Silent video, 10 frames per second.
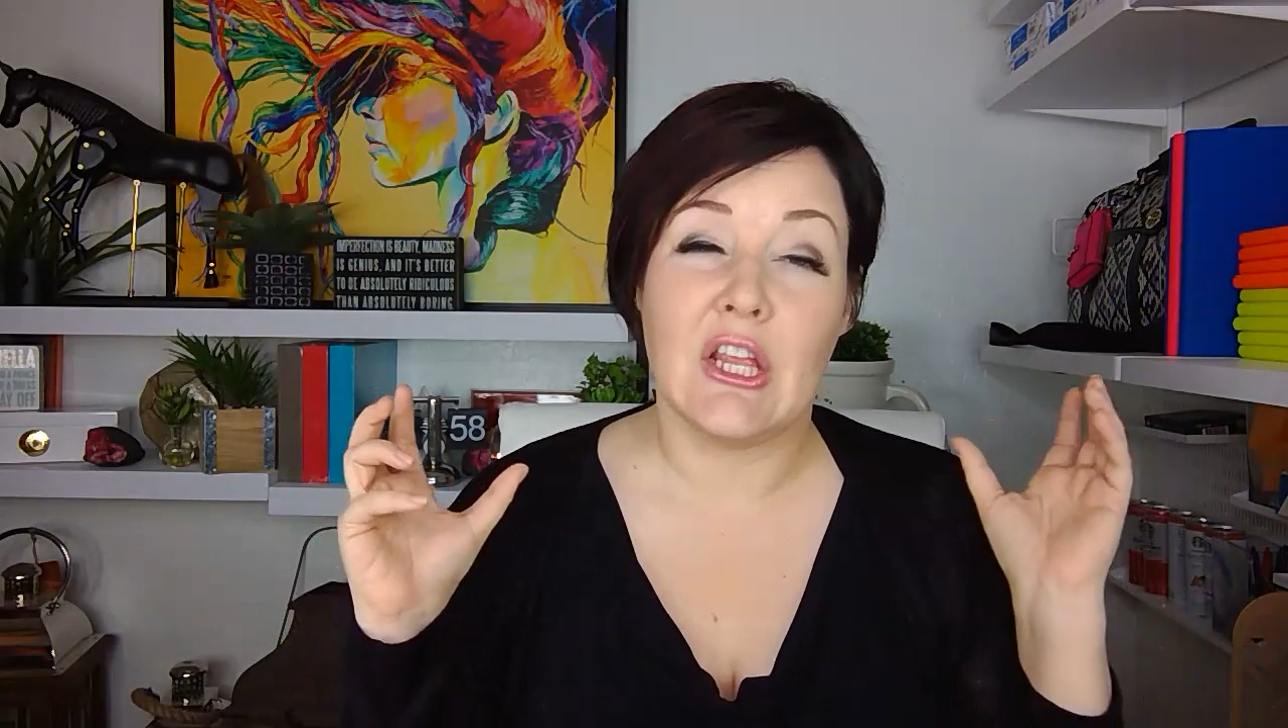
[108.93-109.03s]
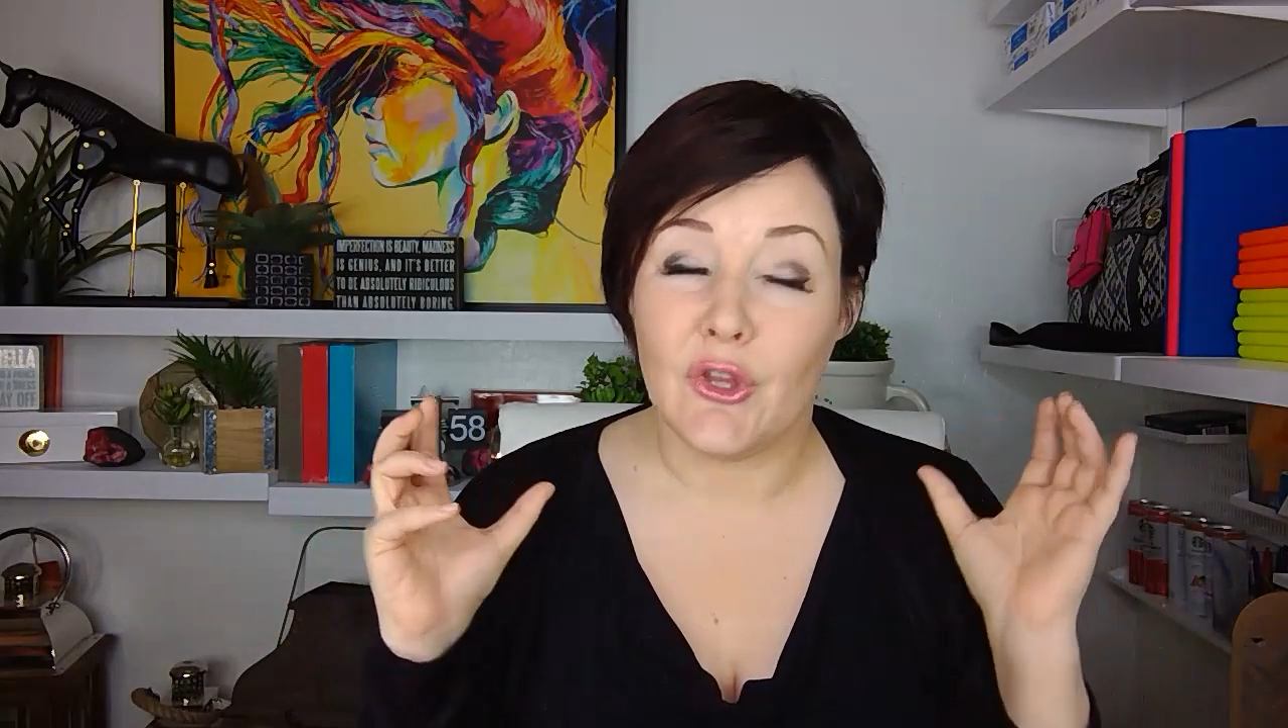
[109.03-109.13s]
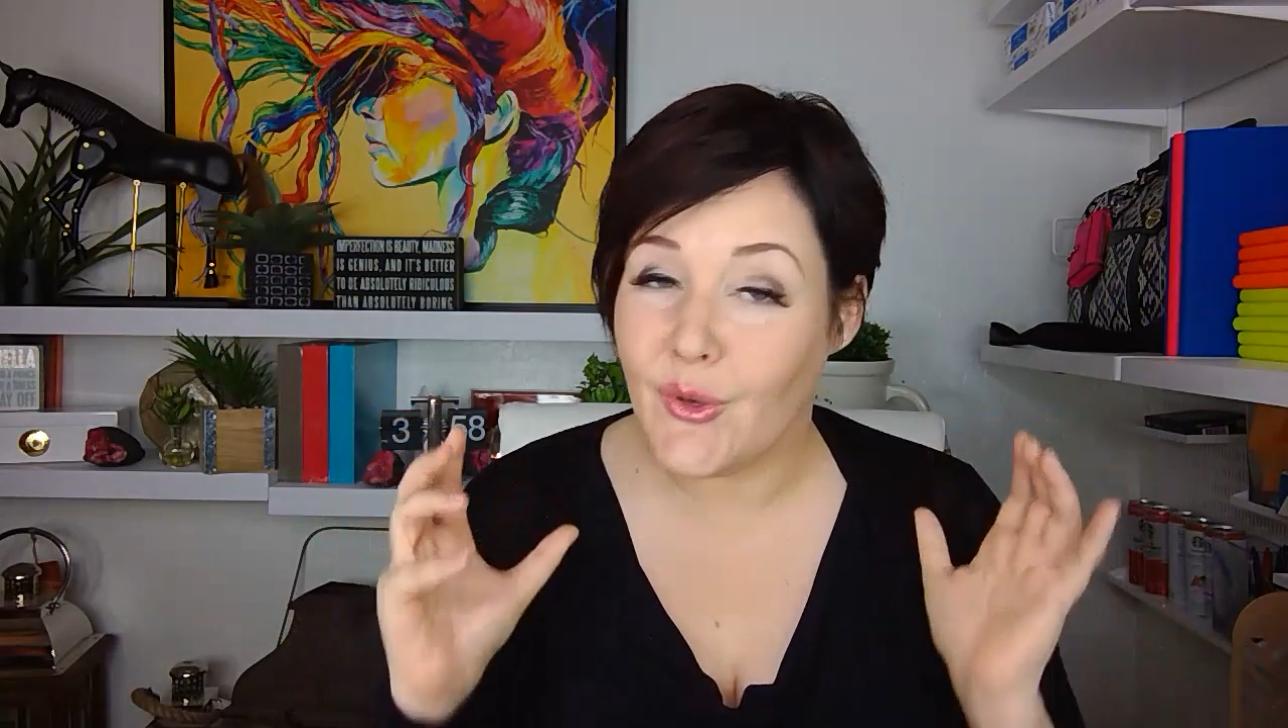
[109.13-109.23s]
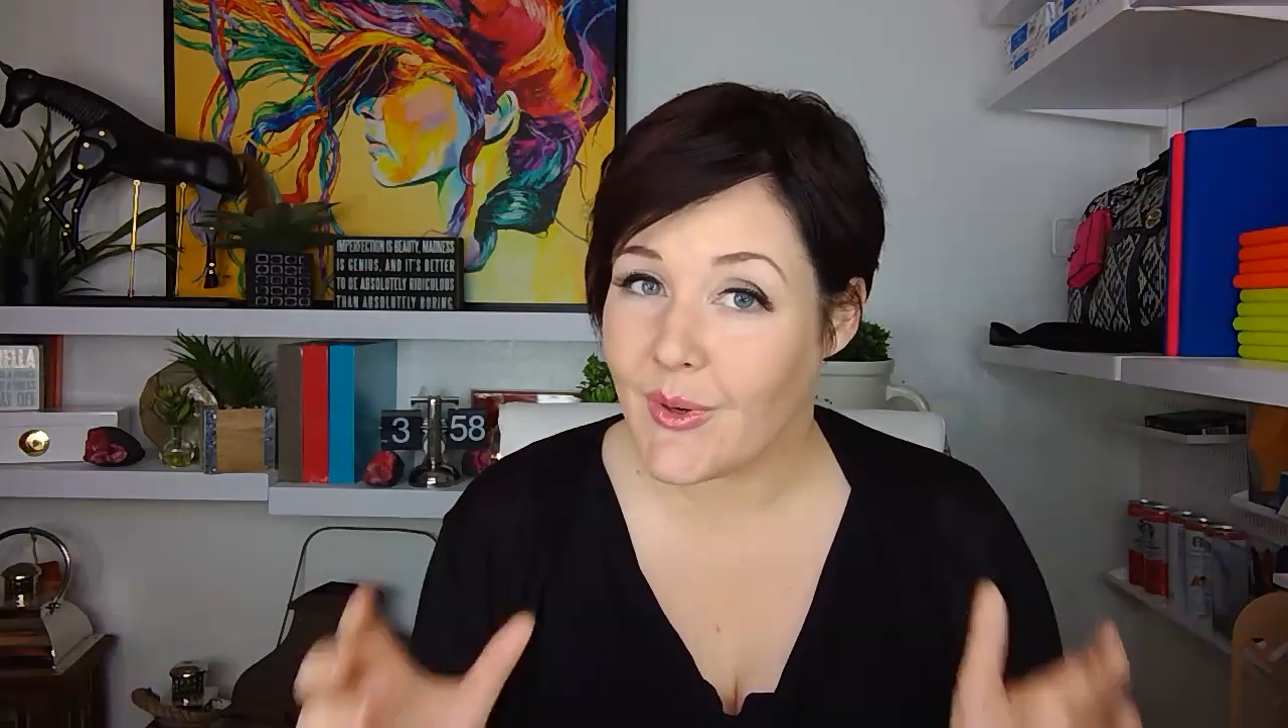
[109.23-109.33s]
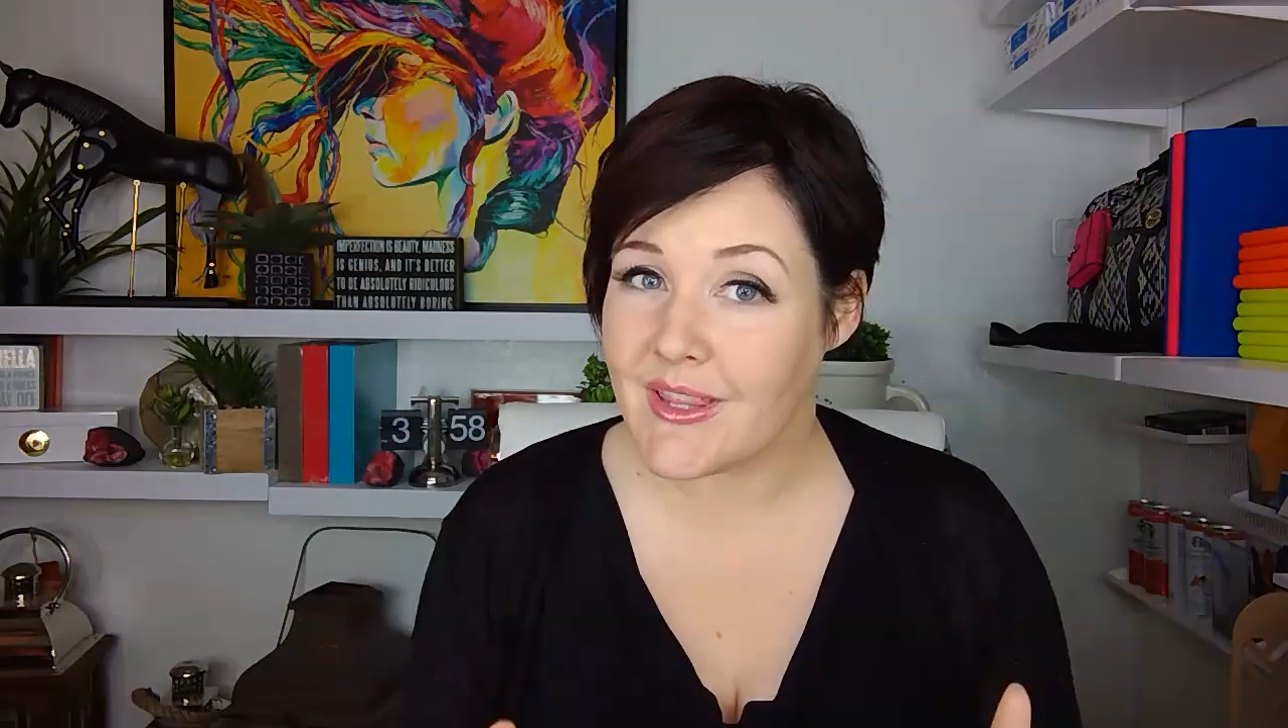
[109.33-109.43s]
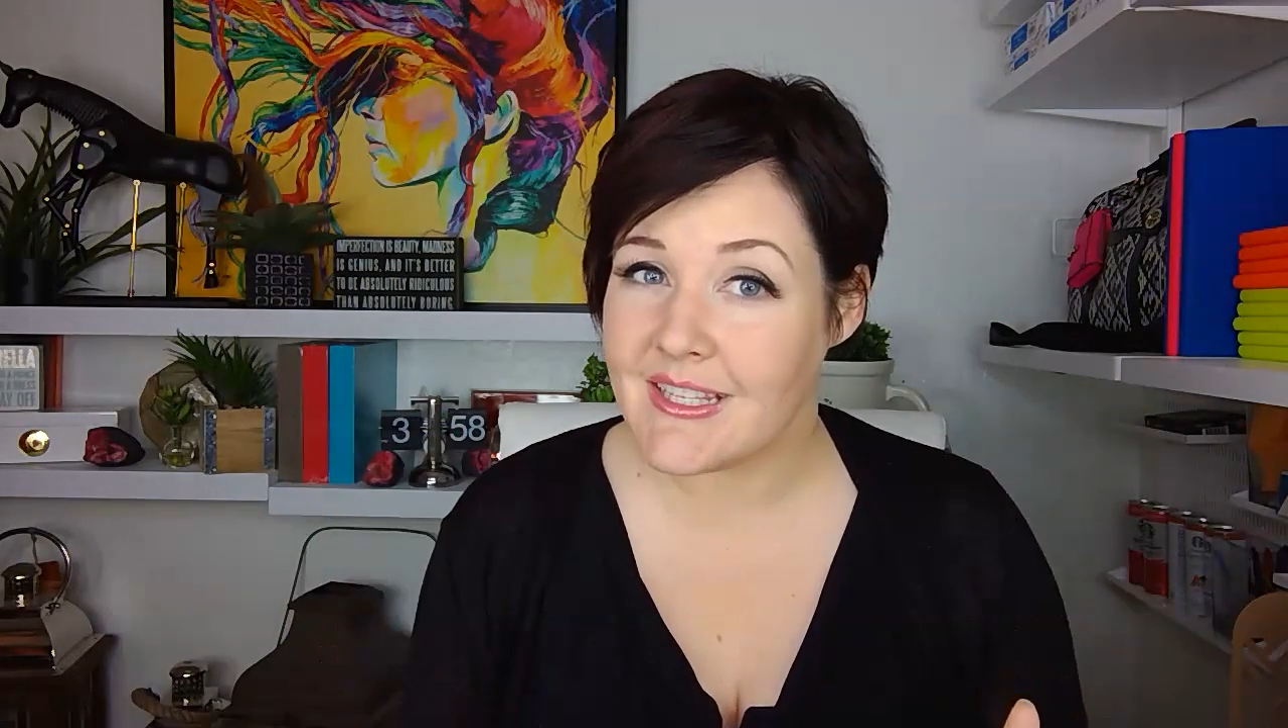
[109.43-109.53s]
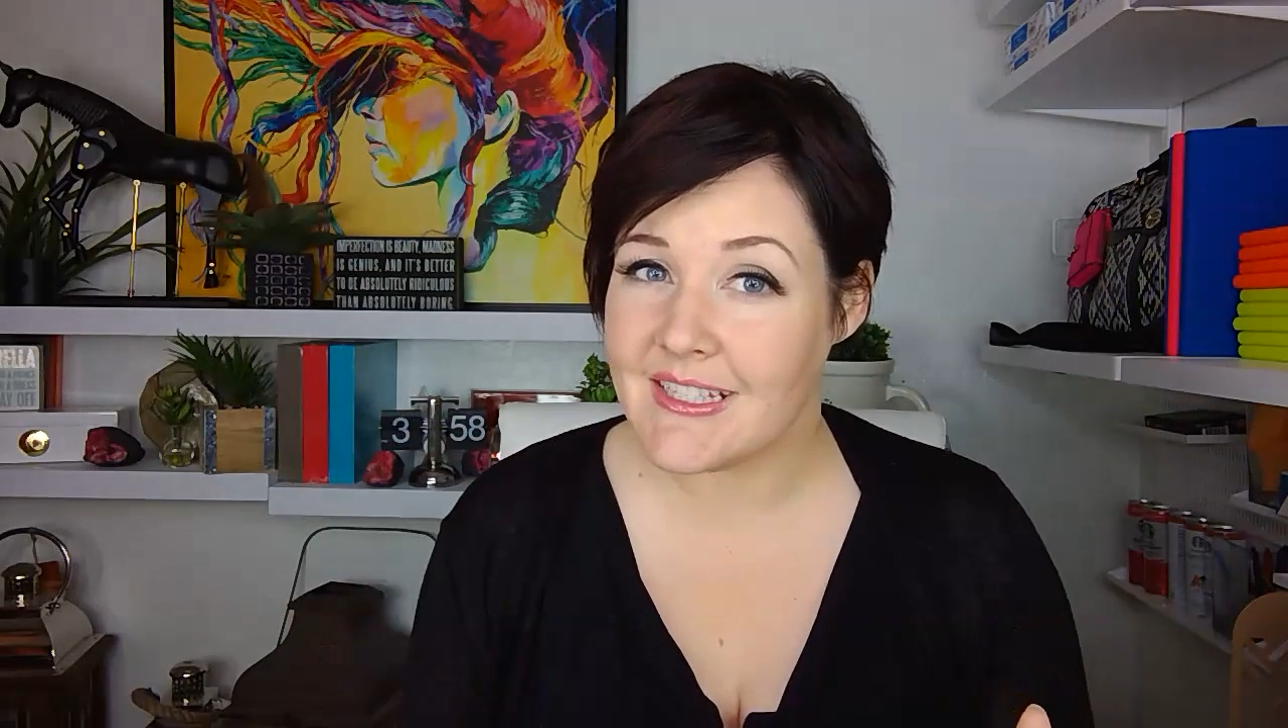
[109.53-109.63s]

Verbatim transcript: that you are